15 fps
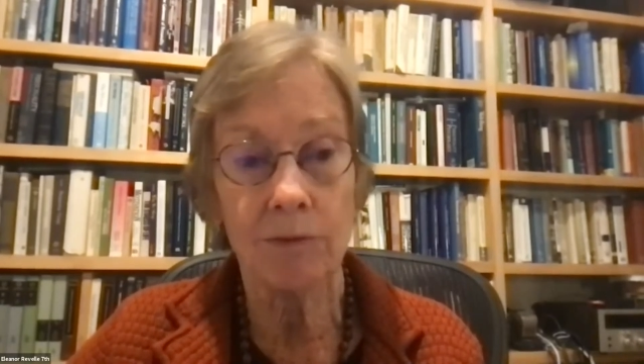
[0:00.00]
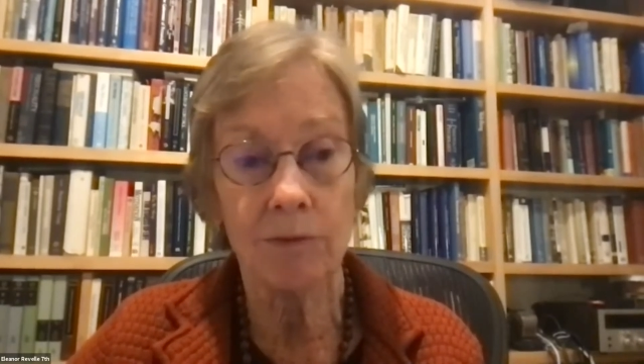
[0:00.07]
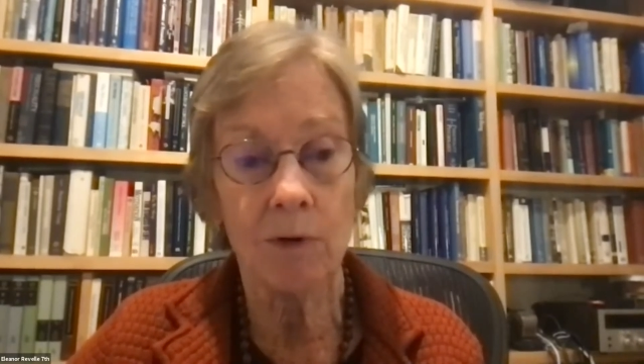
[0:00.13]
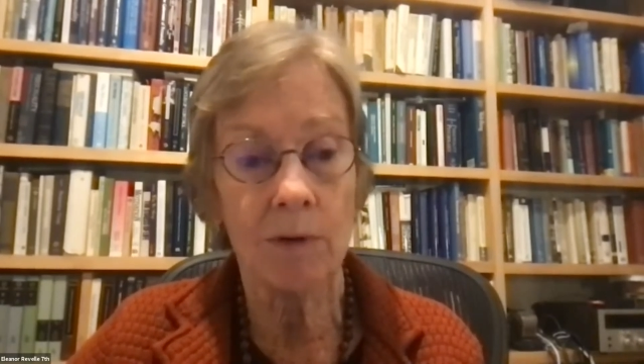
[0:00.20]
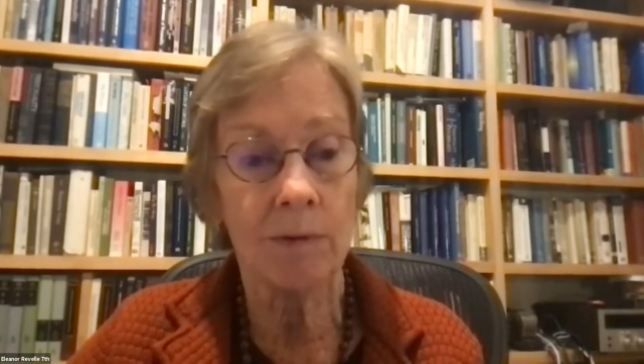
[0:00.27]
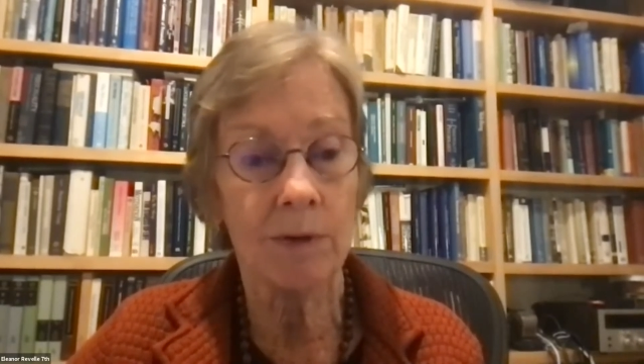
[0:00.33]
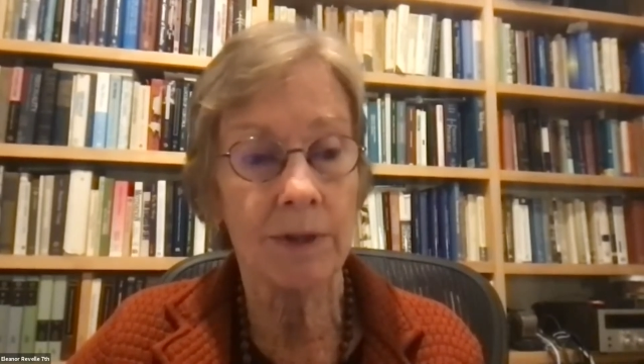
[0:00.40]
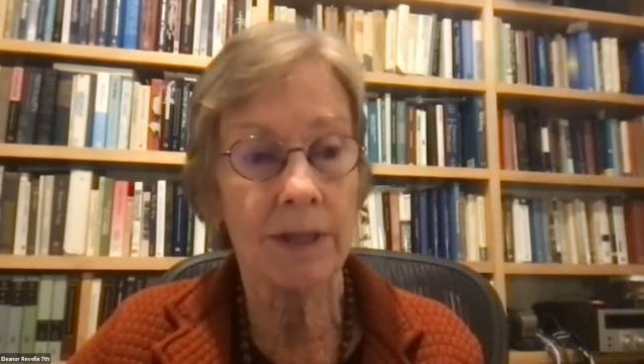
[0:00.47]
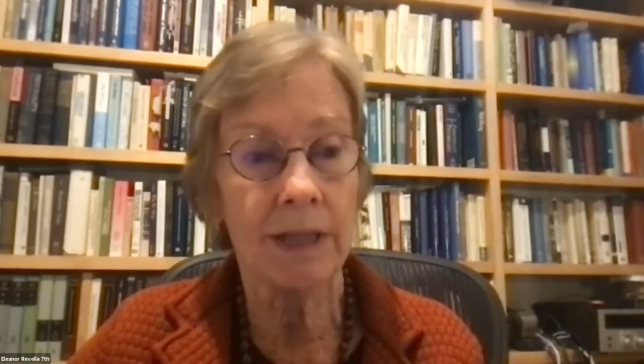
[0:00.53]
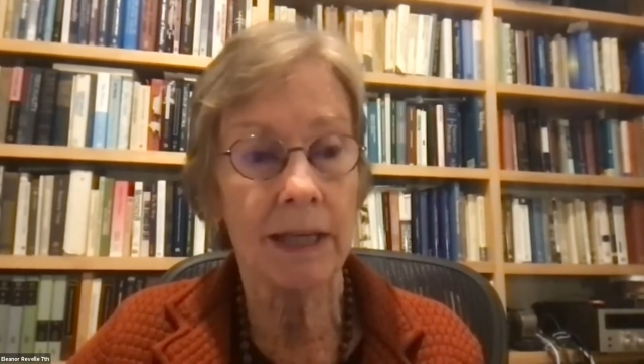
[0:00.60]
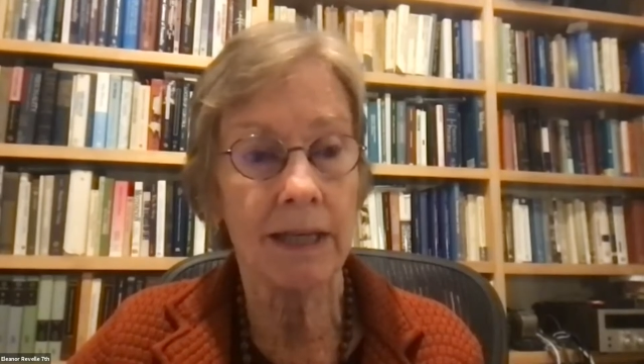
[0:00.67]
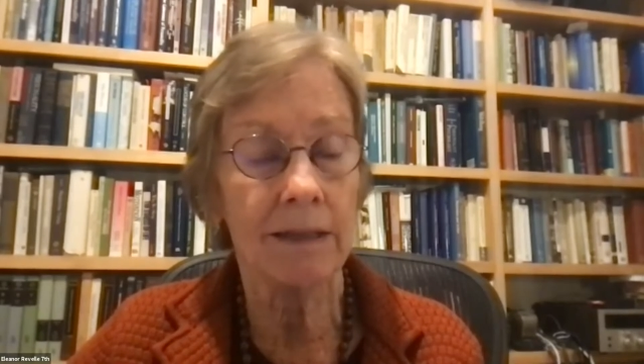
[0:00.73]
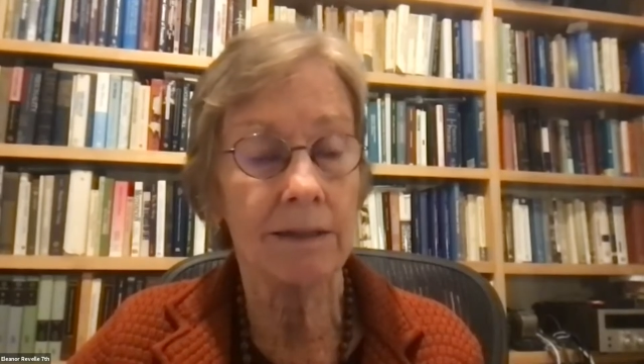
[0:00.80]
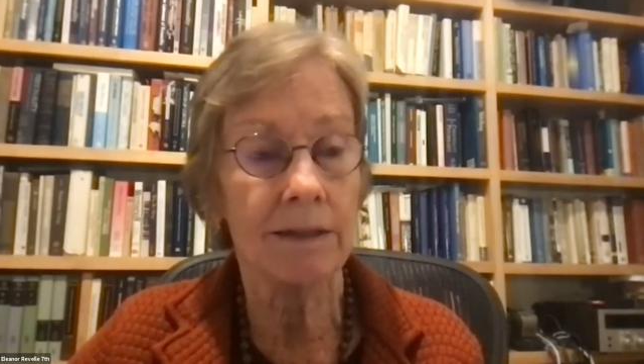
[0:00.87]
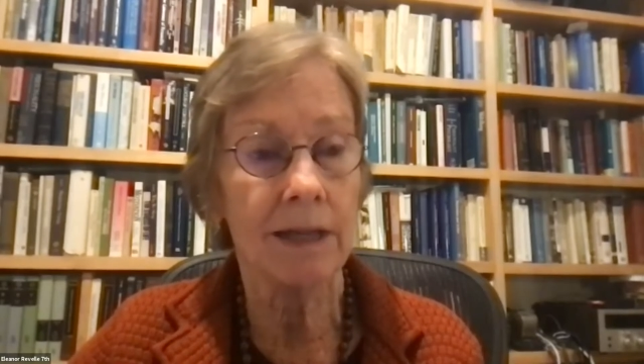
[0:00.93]
forward
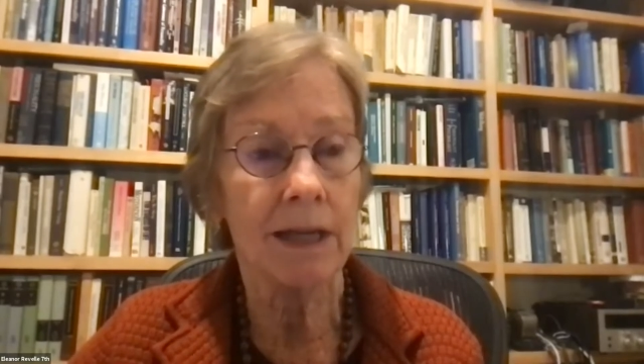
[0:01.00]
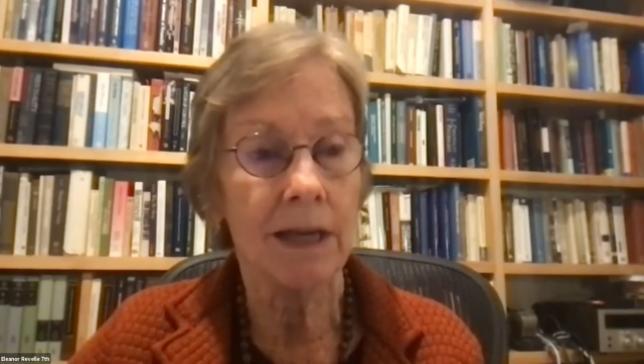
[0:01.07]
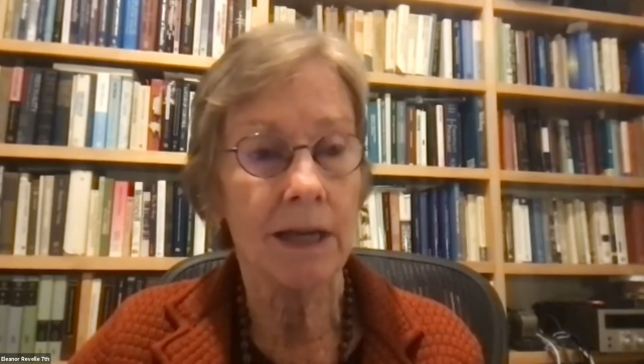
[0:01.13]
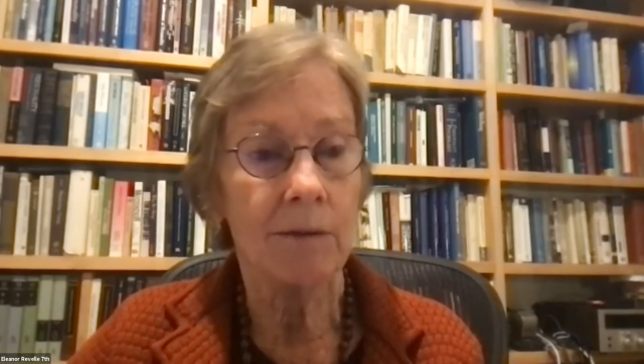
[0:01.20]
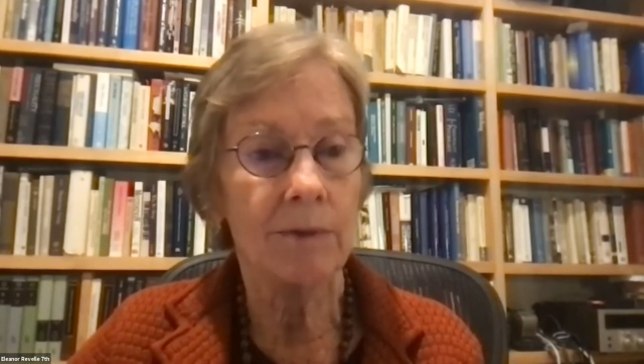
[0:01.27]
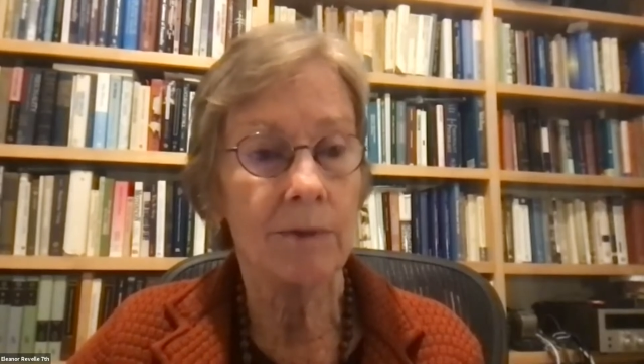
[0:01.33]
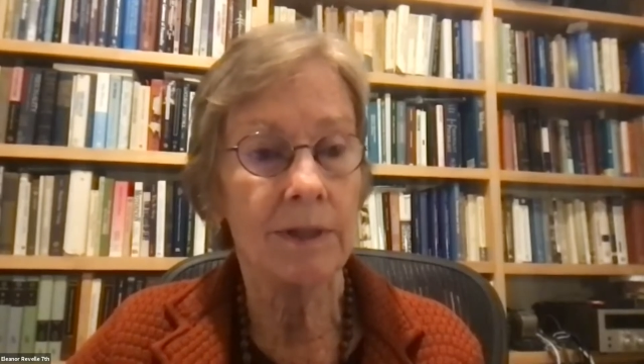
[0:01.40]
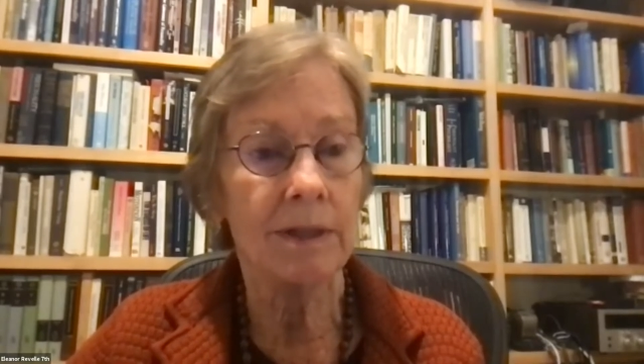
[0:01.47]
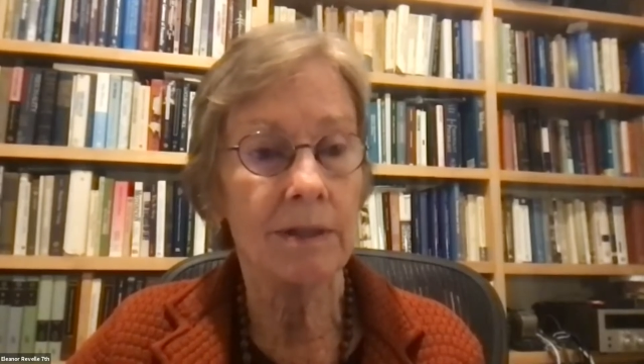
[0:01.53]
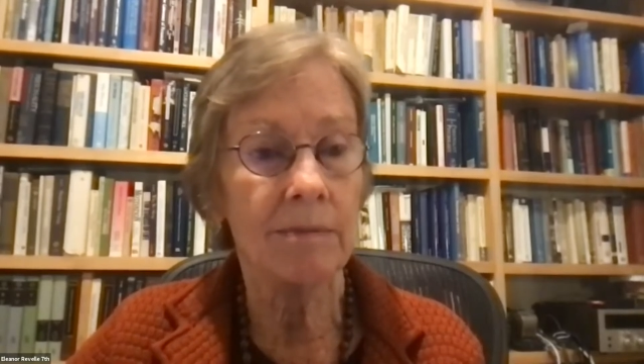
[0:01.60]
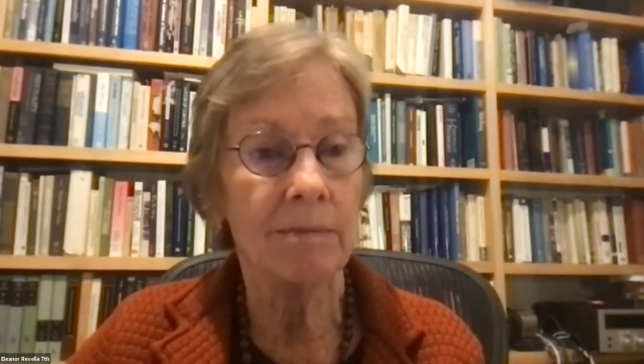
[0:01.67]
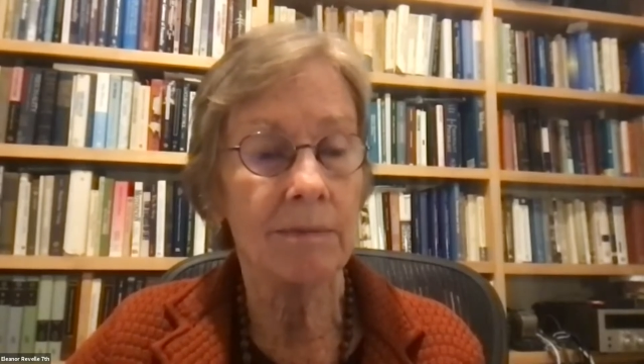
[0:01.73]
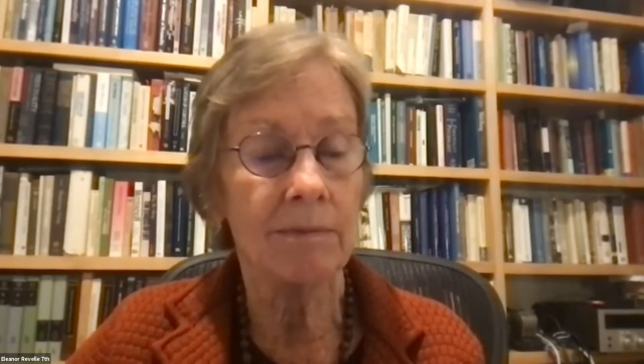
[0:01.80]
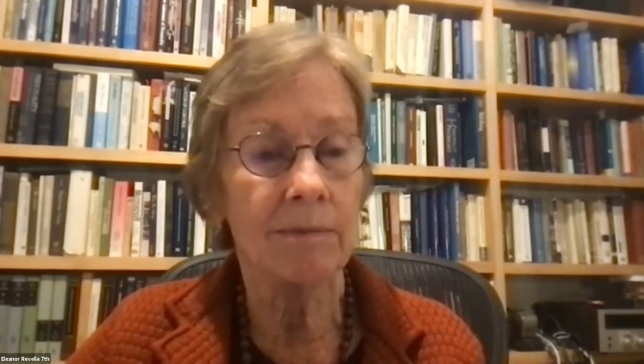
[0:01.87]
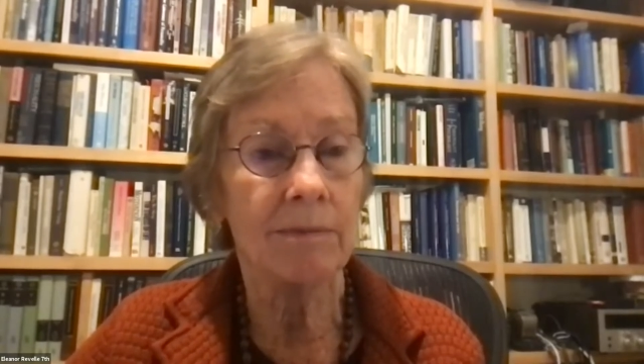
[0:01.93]
and
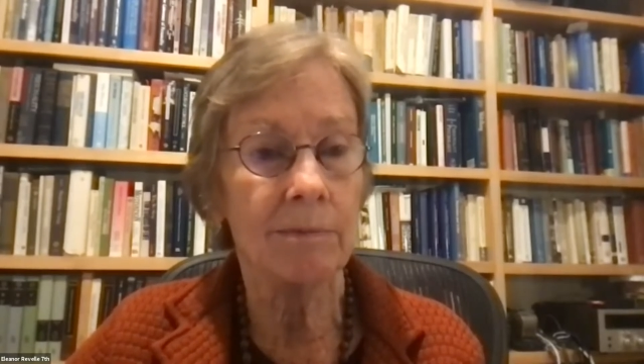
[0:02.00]
really